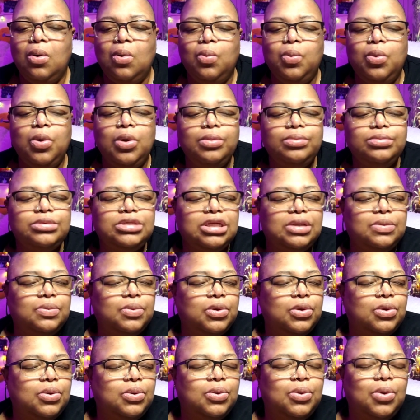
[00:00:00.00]

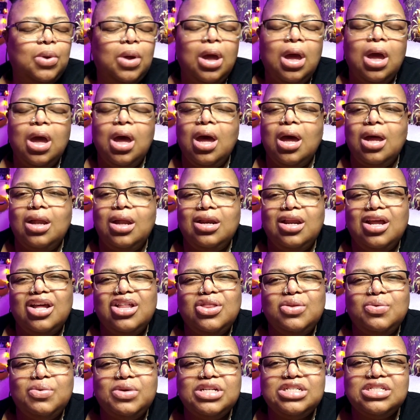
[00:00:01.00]
Whoop-de-woo.
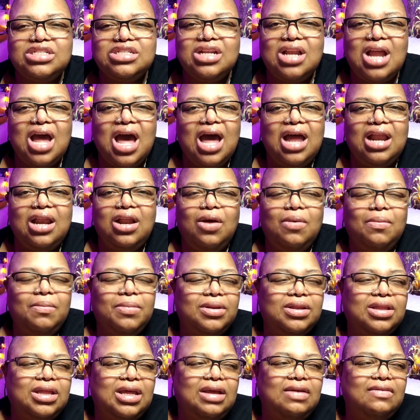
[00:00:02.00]
Another reason I don't
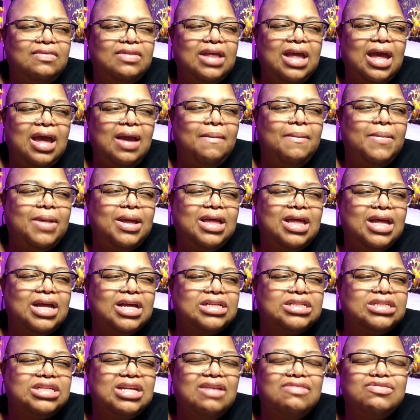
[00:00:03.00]
believe that,
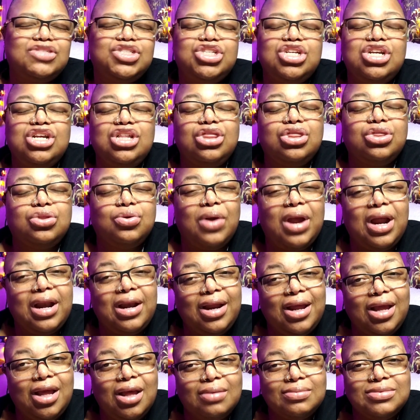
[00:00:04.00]
because if she
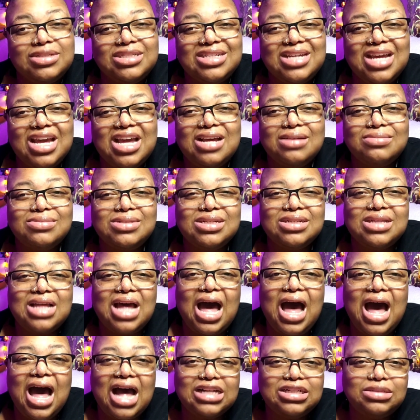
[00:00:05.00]
threatened him to get him to
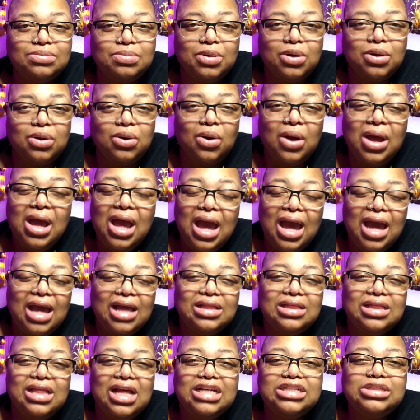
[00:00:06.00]
the hospital
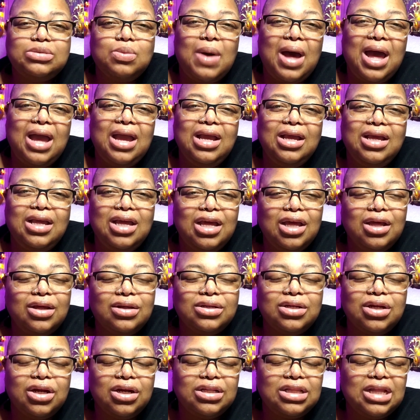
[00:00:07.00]
and that's why he
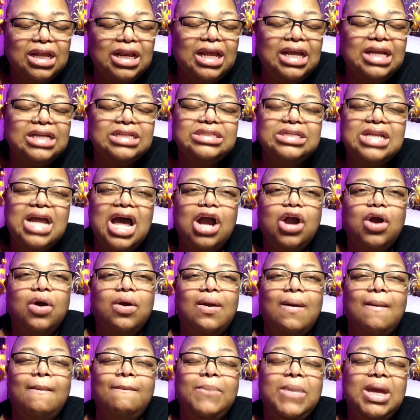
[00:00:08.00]
killed her, then he's not
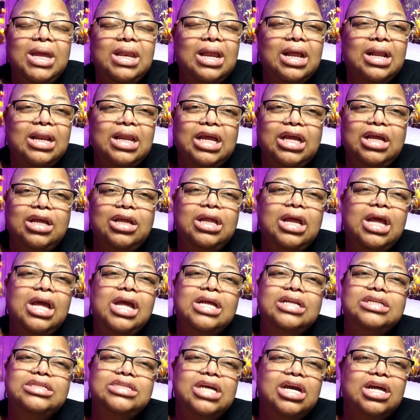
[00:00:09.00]
going to immediately
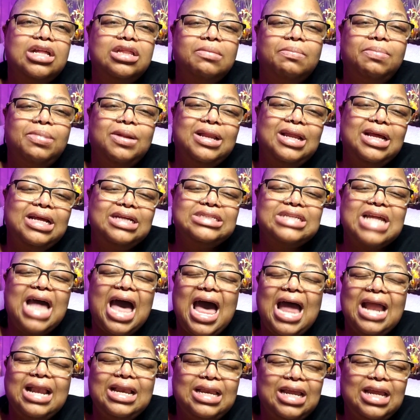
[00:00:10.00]
tell the police
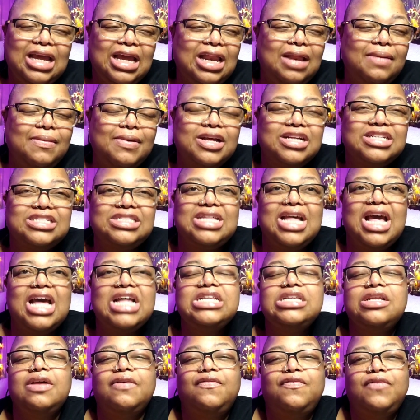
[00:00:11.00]
I did it, because
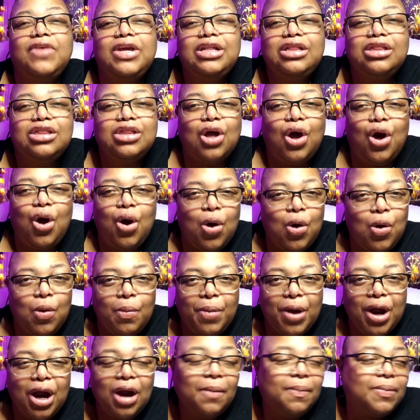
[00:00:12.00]
that defeats the
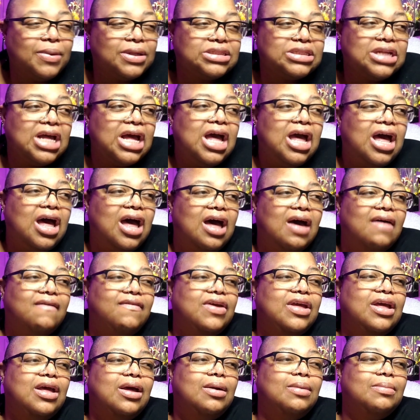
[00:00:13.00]
whole purpose
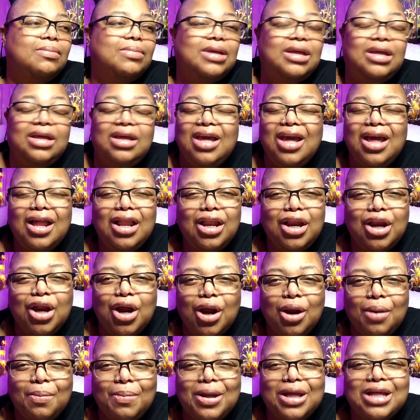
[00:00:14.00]
of him killing
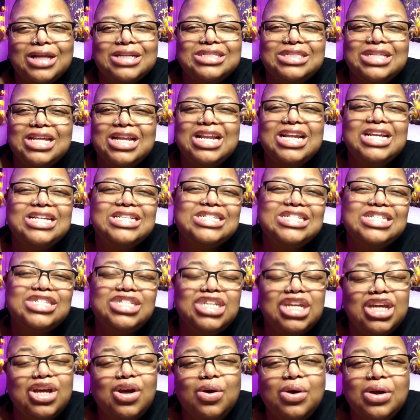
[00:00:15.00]
her, because then he's
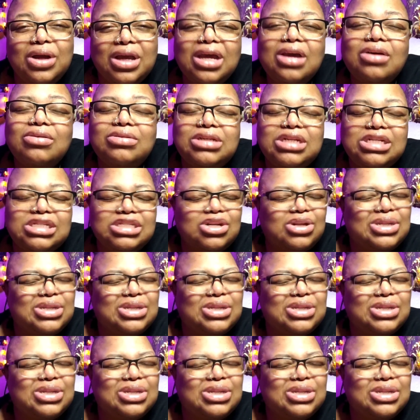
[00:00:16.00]
still guilty.